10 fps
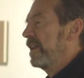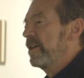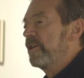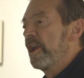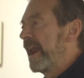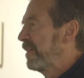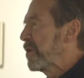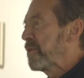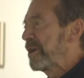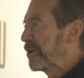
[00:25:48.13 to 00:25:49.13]
Not
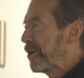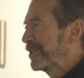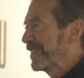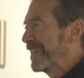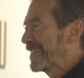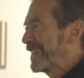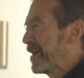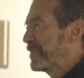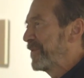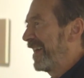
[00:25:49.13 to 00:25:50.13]
everyone goes to the
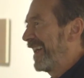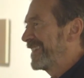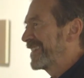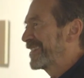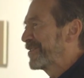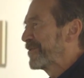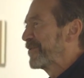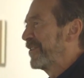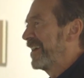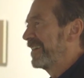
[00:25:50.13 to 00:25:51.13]
same place
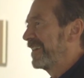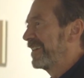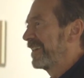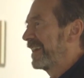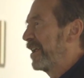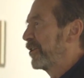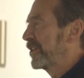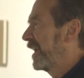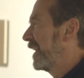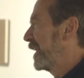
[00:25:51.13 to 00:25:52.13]
when they
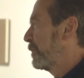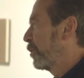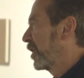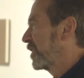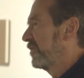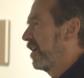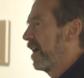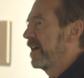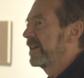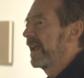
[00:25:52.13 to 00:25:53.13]
look at any work of
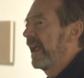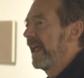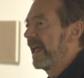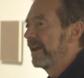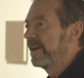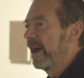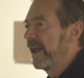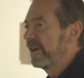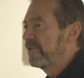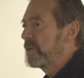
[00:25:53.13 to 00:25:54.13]
art, and
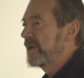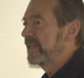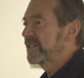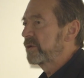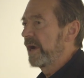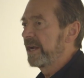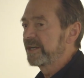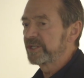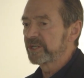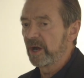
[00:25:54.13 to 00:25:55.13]
not everyone is
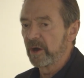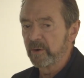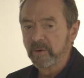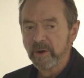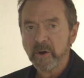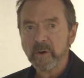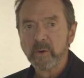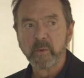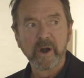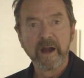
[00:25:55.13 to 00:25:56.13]
going to go
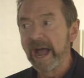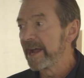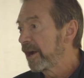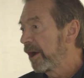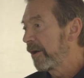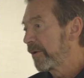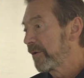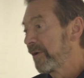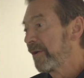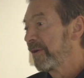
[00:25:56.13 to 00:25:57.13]
where I
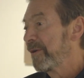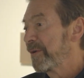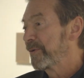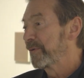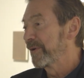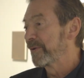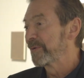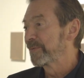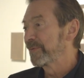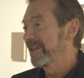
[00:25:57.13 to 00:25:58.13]
go
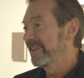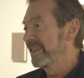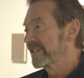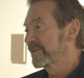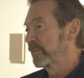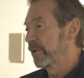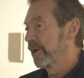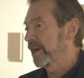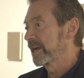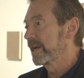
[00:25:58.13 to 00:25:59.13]
with this
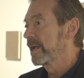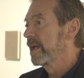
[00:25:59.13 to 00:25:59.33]
work.